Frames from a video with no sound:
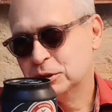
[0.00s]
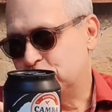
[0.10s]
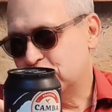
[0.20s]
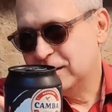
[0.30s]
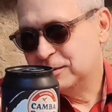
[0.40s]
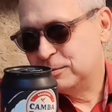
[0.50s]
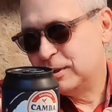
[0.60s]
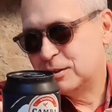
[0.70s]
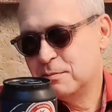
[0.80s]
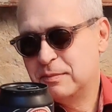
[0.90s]
So friends,
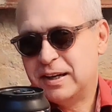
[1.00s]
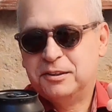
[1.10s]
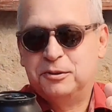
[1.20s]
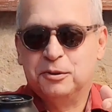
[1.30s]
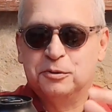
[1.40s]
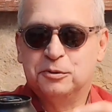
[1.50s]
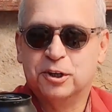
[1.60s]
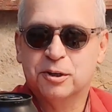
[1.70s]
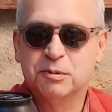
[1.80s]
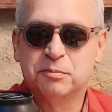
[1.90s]
welcome back to
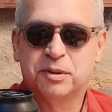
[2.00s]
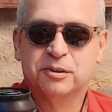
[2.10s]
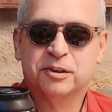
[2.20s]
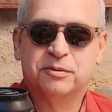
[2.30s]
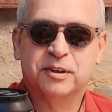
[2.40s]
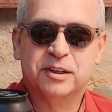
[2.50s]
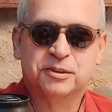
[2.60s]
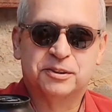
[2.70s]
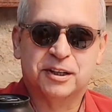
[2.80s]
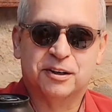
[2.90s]
German Beer
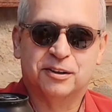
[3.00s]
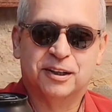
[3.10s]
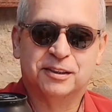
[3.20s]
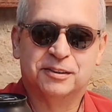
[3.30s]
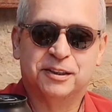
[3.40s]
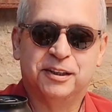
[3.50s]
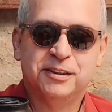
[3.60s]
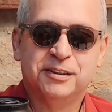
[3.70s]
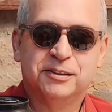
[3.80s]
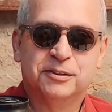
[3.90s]
Adventures channel. And
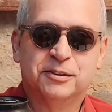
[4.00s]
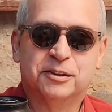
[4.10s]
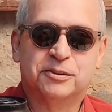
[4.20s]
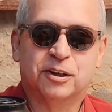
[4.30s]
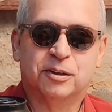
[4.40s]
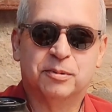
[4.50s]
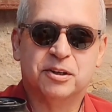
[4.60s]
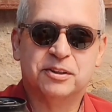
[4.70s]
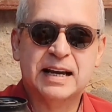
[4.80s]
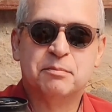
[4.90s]
today, it's all
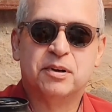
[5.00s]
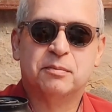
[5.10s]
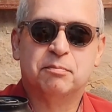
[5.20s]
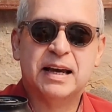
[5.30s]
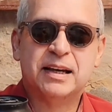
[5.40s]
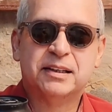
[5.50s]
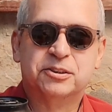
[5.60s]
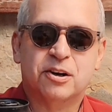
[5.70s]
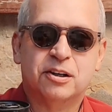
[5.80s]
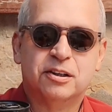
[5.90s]
about Camber Black
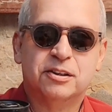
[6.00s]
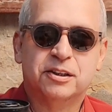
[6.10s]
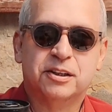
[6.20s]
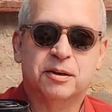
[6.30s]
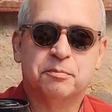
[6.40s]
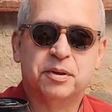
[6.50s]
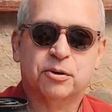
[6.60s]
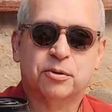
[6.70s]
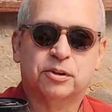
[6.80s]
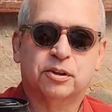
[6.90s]
Shark
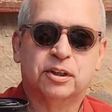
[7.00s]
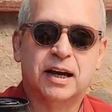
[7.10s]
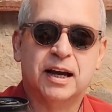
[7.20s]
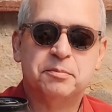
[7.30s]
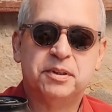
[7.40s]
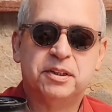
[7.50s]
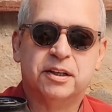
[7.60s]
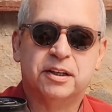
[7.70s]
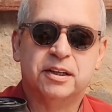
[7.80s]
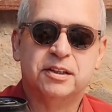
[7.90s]
Imperial
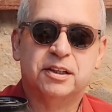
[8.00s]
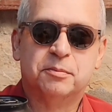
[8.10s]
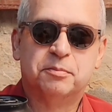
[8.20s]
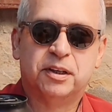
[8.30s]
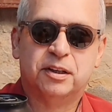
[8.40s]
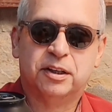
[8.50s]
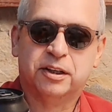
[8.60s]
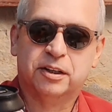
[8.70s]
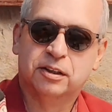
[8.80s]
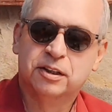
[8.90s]
IPA, India
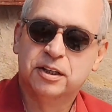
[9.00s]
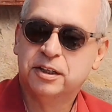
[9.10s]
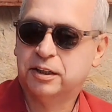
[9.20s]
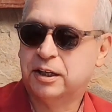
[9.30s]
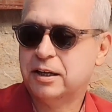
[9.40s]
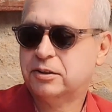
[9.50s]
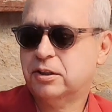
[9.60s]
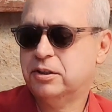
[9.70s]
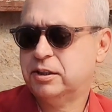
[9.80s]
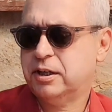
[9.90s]
Pale Ale. It
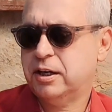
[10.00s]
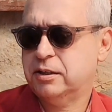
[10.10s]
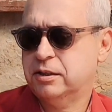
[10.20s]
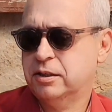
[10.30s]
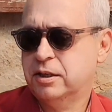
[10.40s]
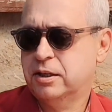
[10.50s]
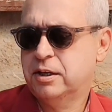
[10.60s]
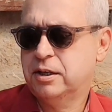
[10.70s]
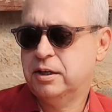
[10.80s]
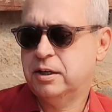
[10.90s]
actually says
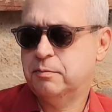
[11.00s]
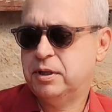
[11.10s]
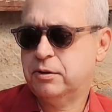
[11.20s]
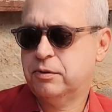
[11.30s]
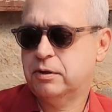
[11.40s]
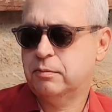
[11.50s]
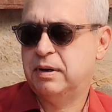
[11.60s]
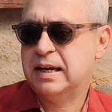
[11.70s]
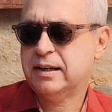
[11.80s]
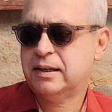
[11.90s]
Imperial
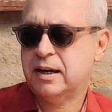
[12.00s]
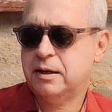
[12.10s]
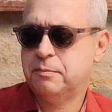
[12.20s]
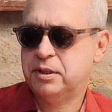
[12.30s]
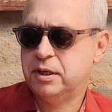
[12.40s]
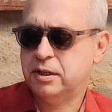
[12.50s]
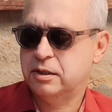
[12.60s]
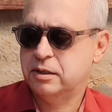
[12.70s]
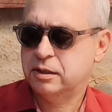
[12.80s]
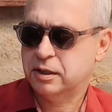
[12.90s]
Black
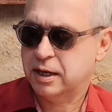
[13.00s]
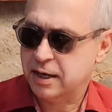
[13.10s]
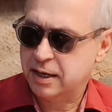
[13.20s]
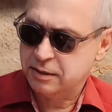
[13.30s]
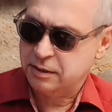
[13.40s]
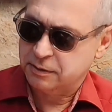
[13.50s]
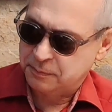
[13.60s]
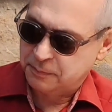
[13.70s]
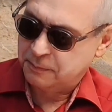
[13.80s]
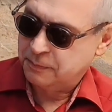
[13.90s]
IPA and